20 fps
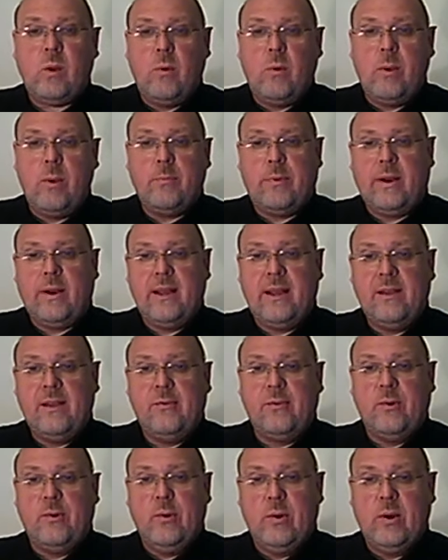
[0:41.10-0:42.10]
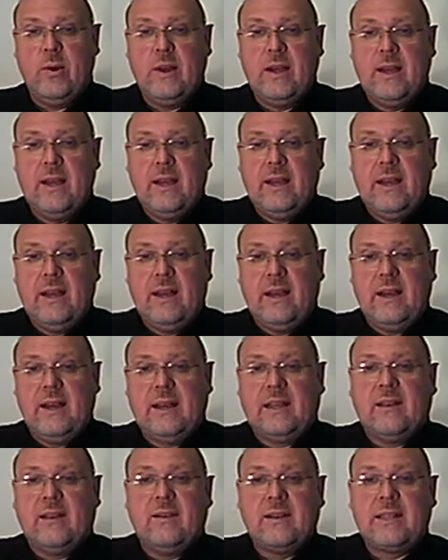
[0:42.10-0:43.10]
We pray for uh,
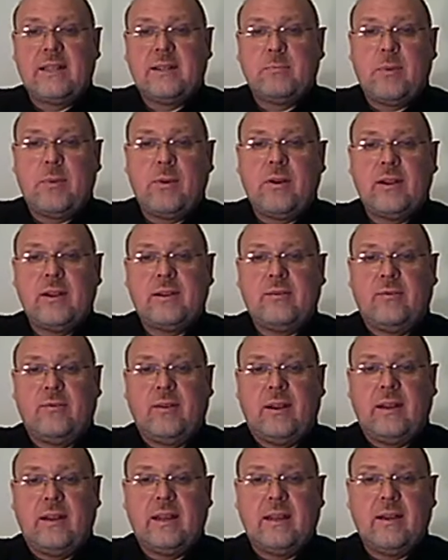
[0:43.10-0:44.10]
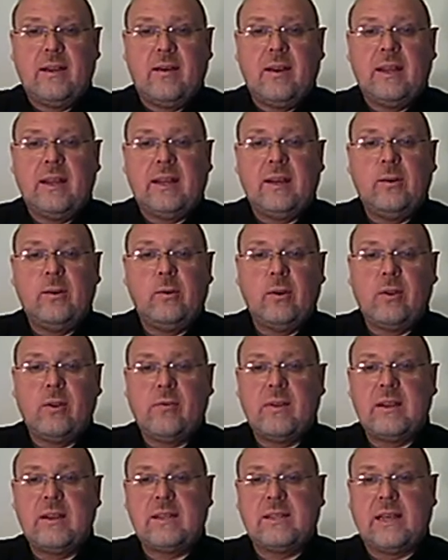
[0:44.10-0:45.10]
God's Spirit to fill and guide in all of
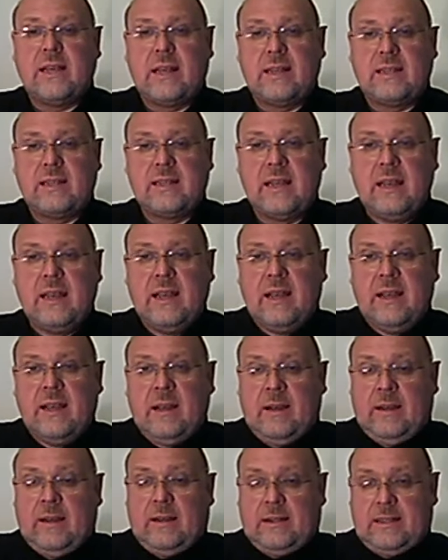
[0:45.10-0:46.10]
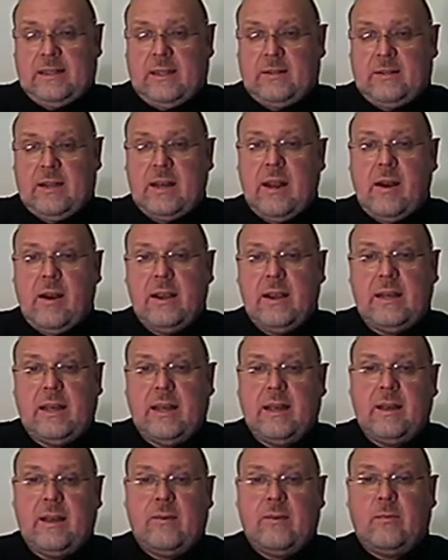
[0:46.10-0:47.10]
these things. So tonight
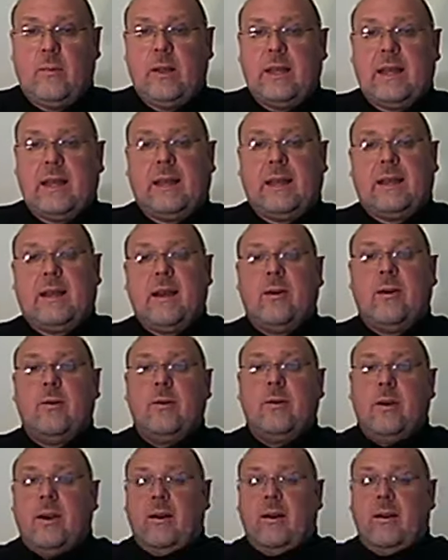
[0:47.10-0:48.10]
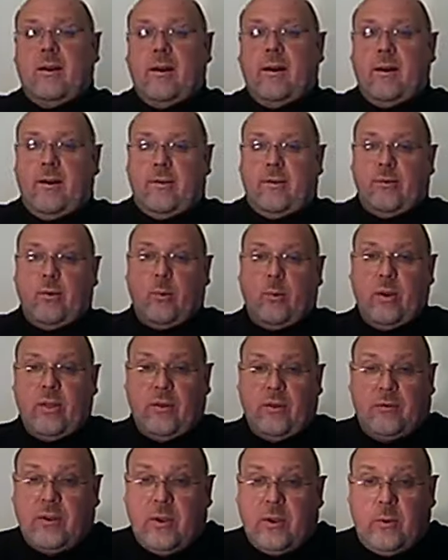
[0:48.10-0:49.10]
we go off with
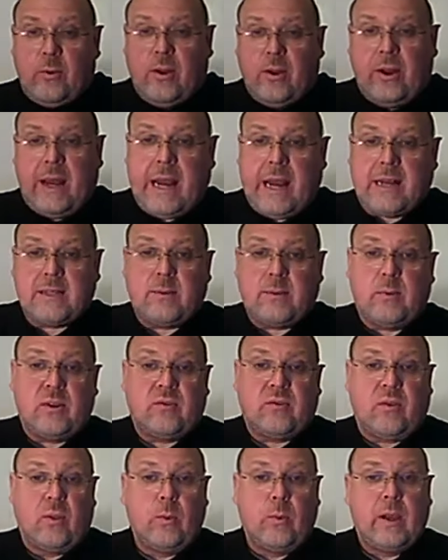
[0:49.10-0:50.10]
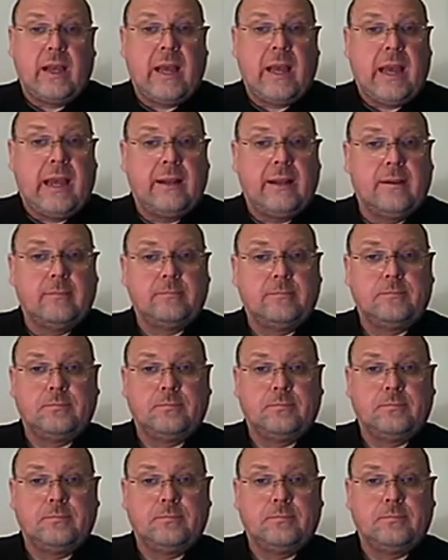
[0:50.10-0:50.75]
a few announcements for the week ahead.